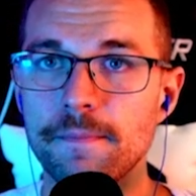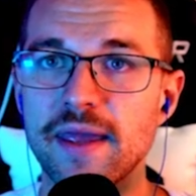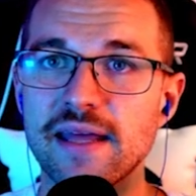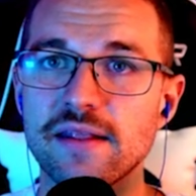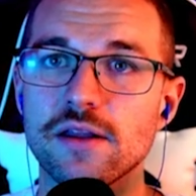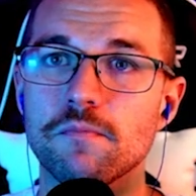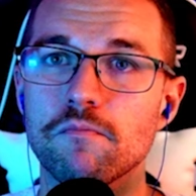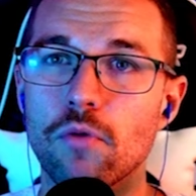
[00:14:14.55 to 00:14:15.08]

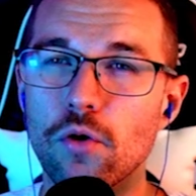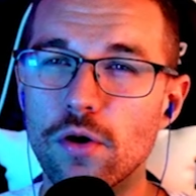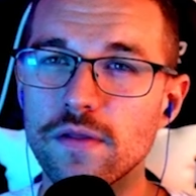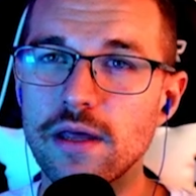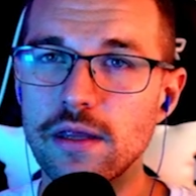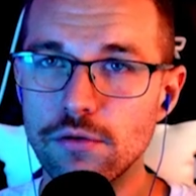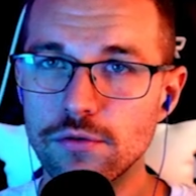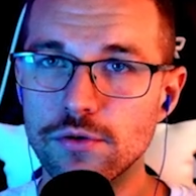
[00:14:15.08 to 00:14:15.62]
And the more
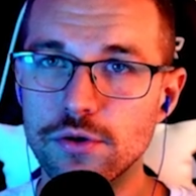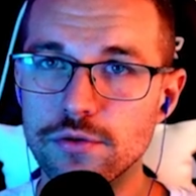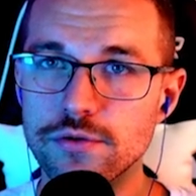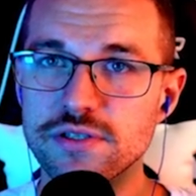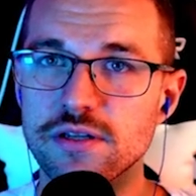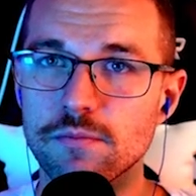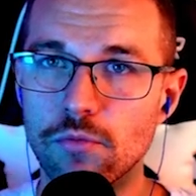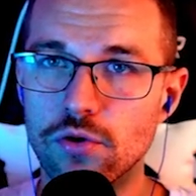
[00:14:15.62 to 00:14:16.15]
that you
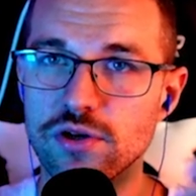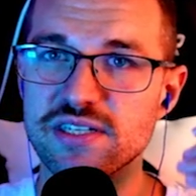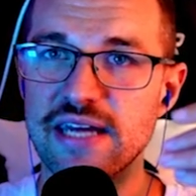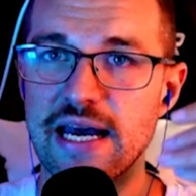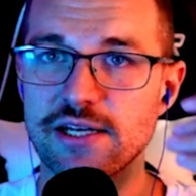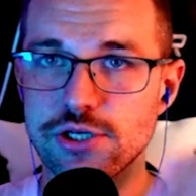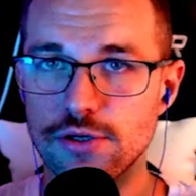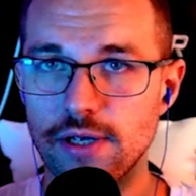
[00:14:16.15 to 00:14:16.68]
lose, the more
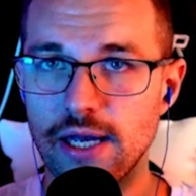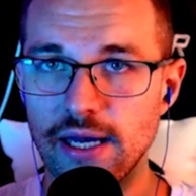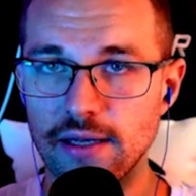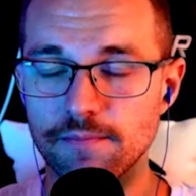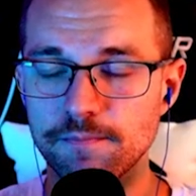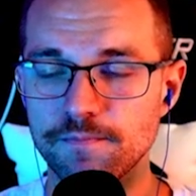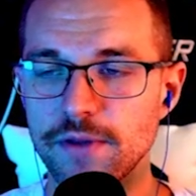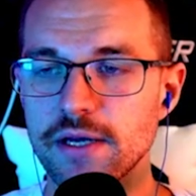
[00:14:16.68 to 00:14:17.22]
stacks you
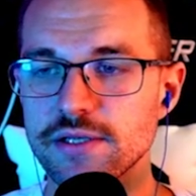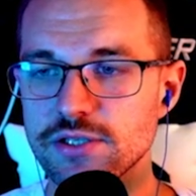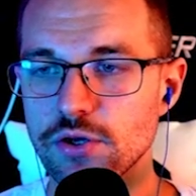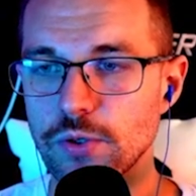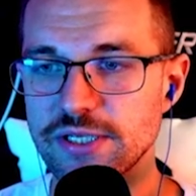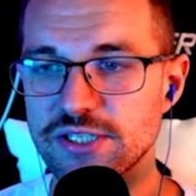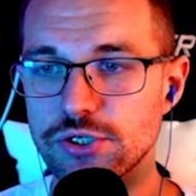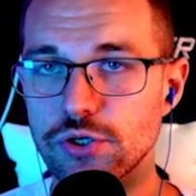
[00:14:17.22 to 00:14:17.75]
gain.
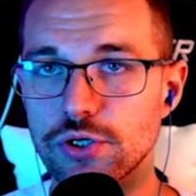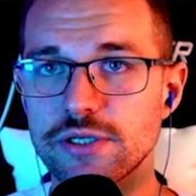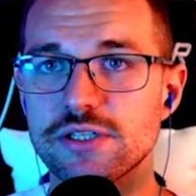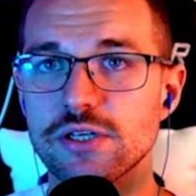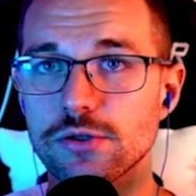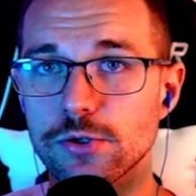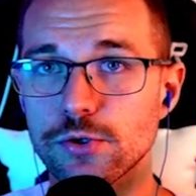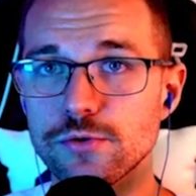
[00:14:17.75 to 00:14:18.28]
So it's good
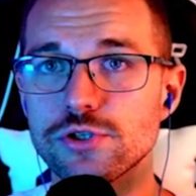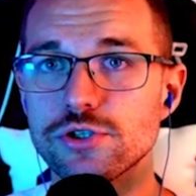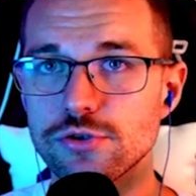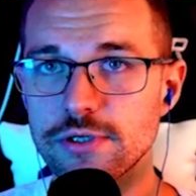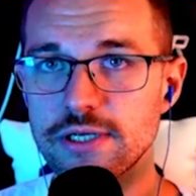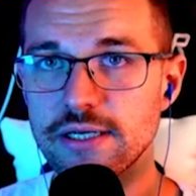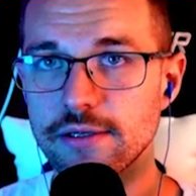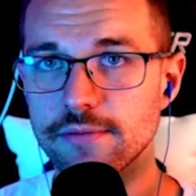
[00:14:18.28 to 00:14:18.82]
to lose
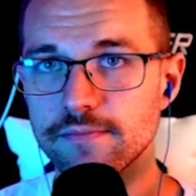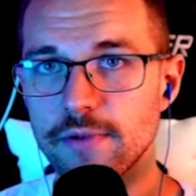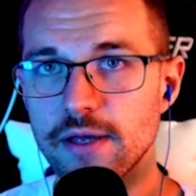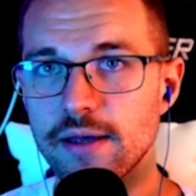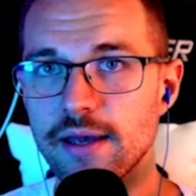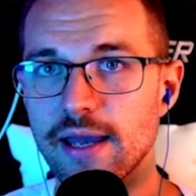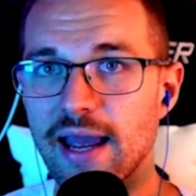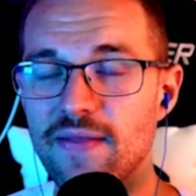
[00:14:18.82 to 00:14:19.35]
streak
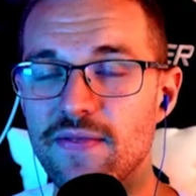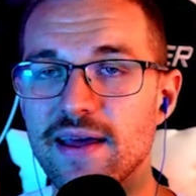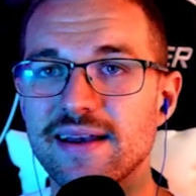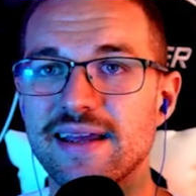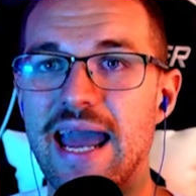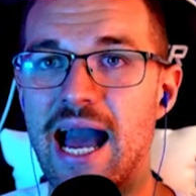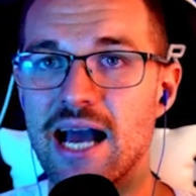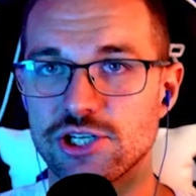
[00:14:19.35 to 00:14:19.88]
and then
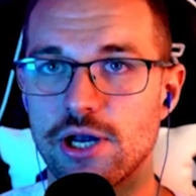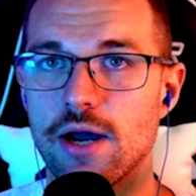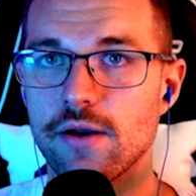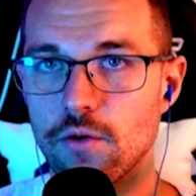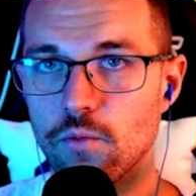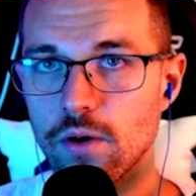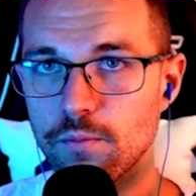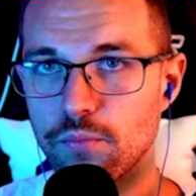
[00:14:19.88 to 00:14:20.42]
cash out
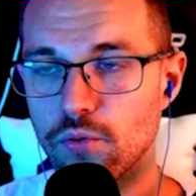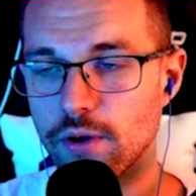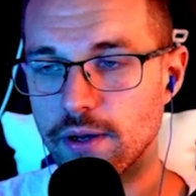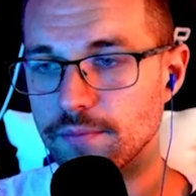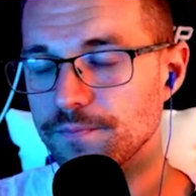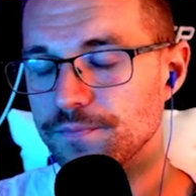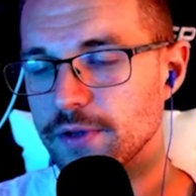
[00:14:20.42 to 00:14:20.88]
at one point.